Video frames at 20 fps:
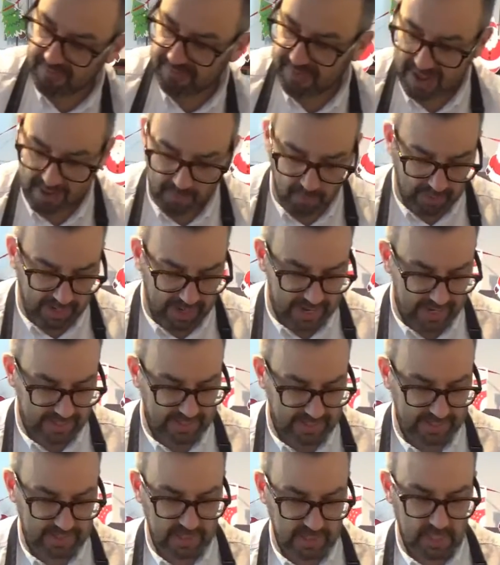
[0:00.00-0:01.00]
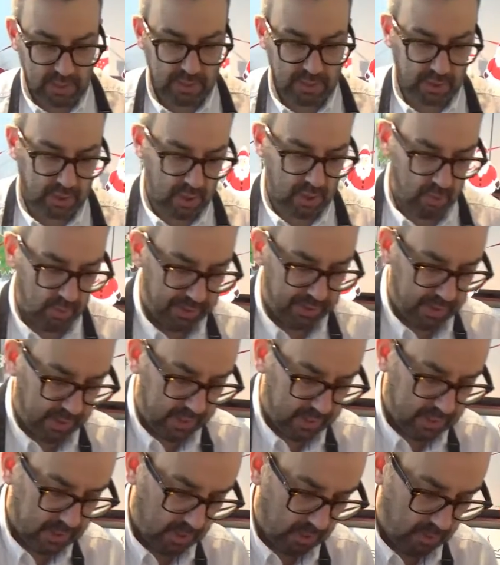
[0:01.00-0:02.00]
That will aid it to go
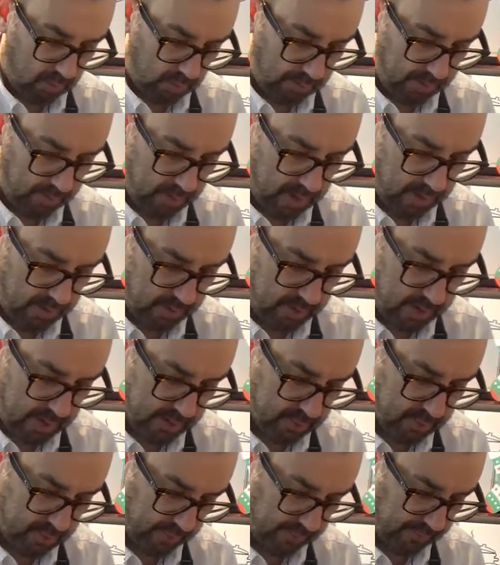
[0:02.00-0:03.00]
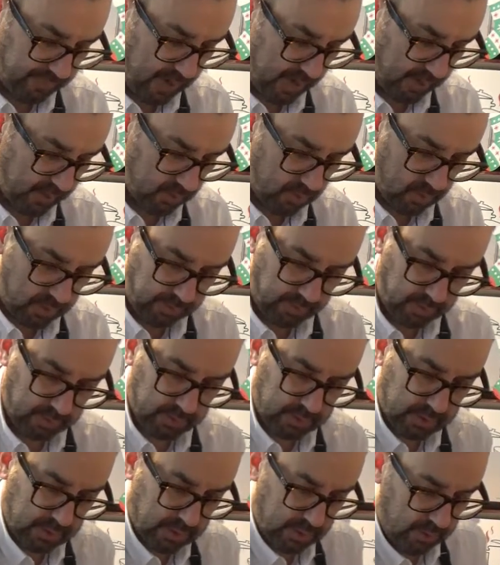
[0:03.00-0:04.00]
nice and golden brown. In actual fact, what I'm going
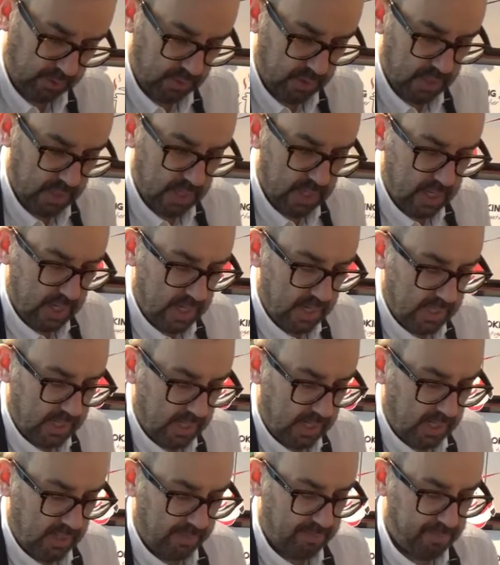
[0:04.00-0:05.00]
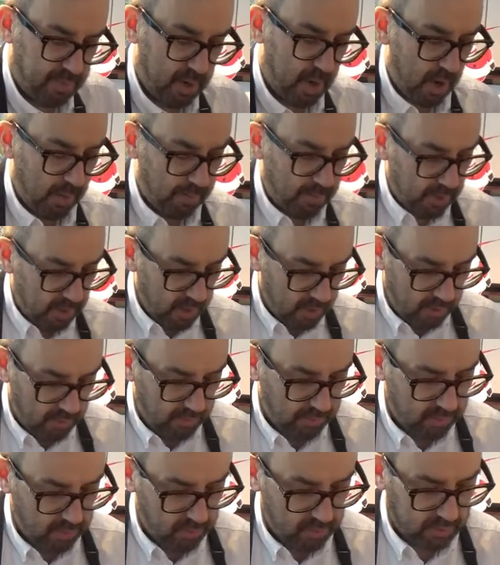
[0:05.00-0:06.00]
to do is I'm going to pop
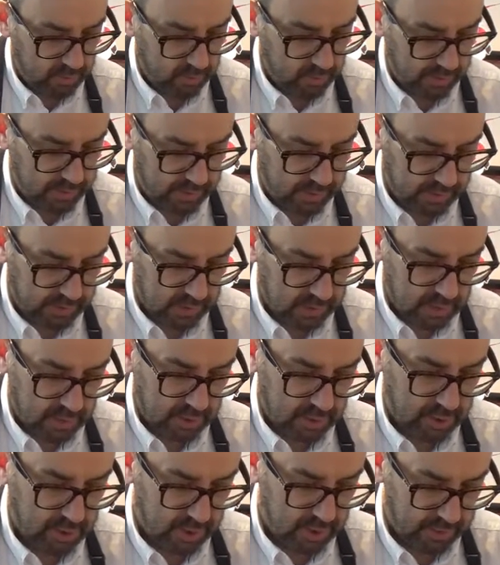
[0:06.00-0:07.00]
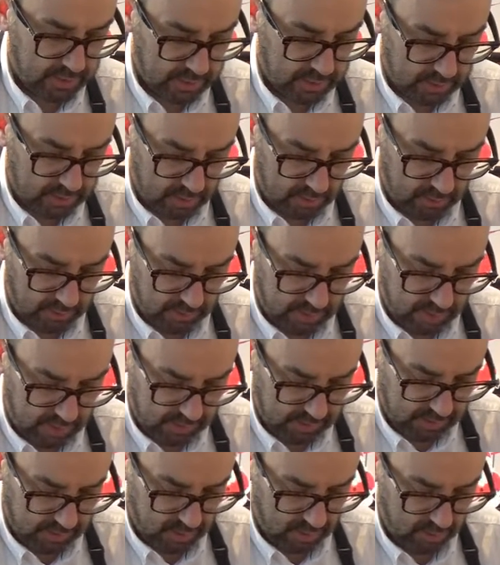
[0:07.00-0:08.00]
those ones just on there
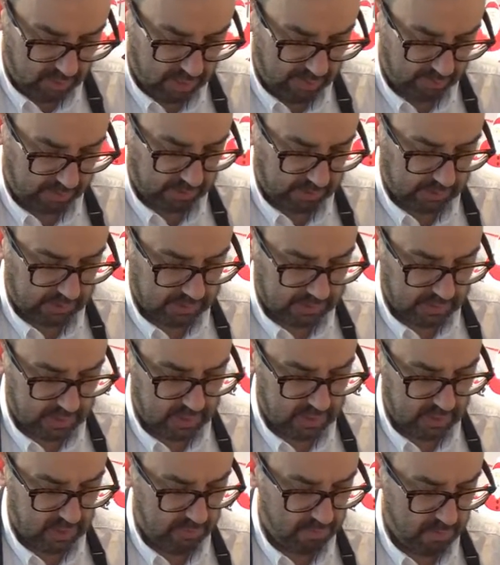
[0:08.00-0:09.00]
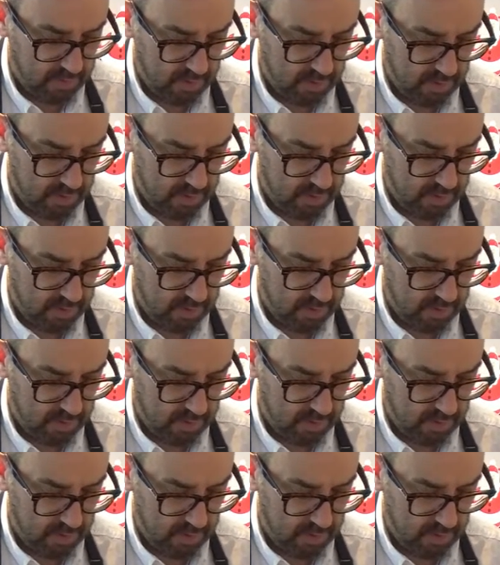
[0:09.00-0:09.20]
so you're able to see them